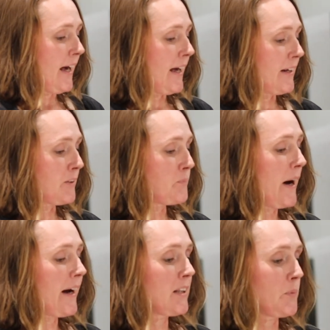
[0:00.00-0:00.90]
And
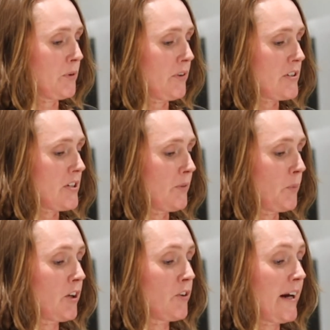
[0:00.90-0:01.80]
back at the Brotherton,
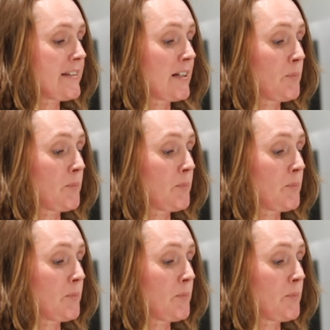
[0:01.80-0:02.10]
we created